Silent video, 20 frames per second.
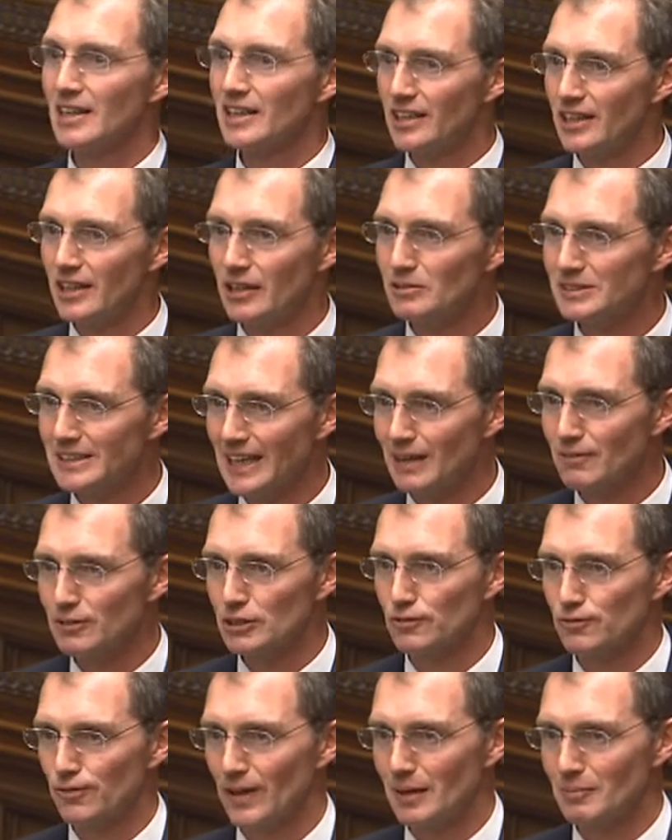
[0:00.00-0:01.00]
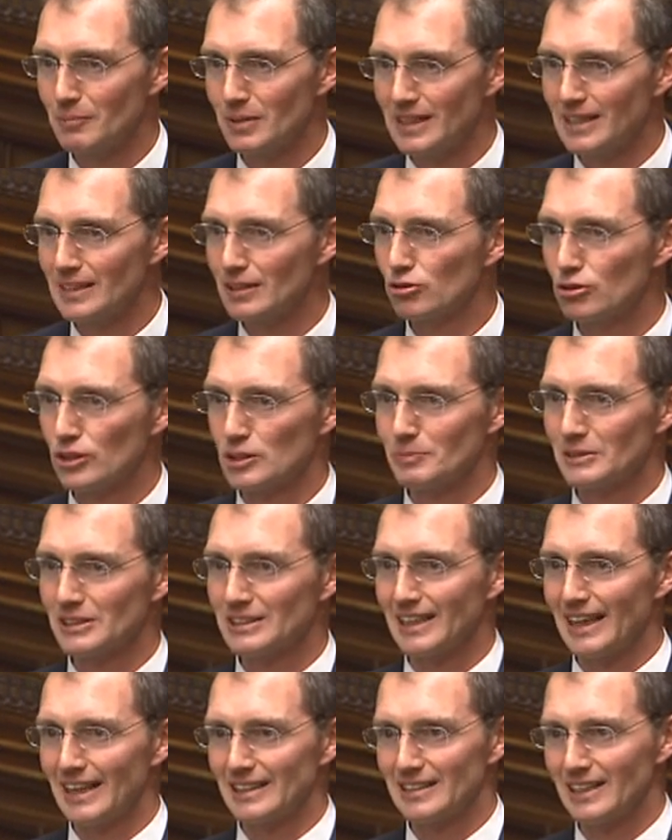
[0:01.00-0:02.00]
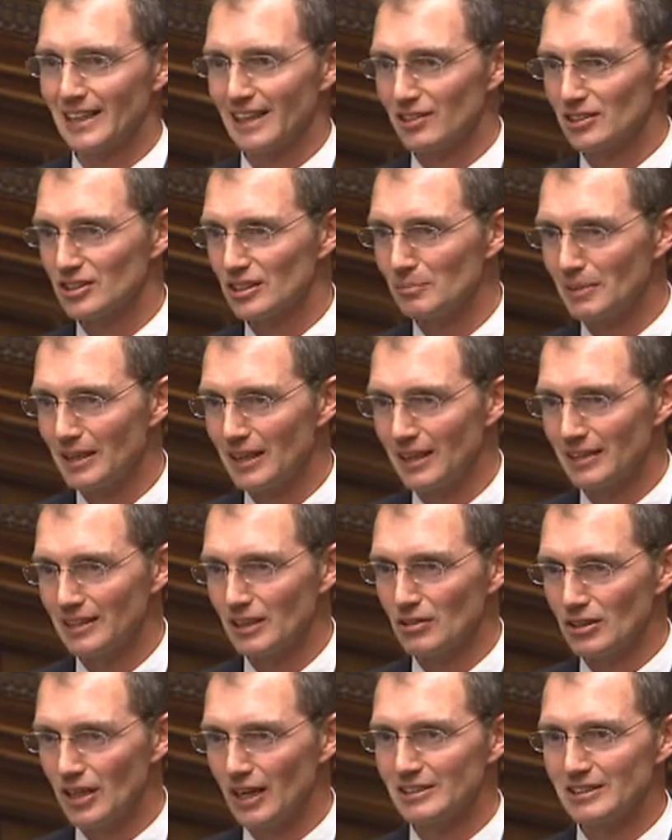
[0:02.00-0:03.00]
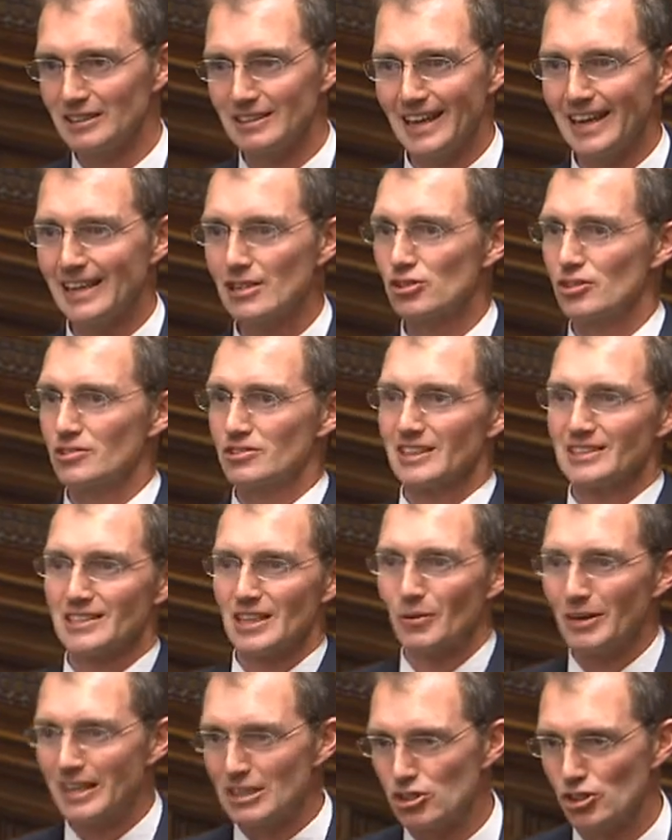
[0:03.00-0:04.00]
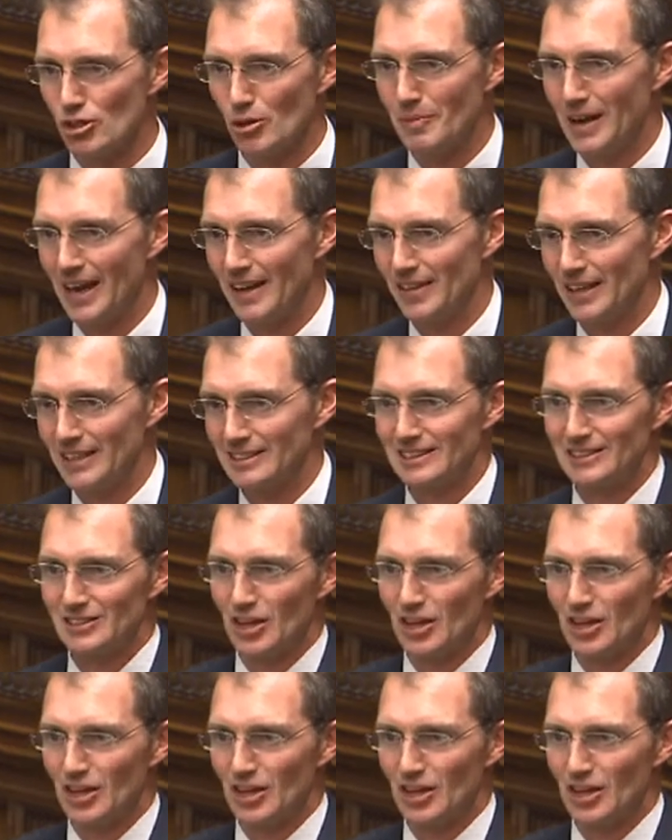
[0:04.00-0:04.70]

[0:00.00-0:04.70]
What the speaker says: You know, Davies family Christmas get-togethers can be like the United Nations. There's no issue about this.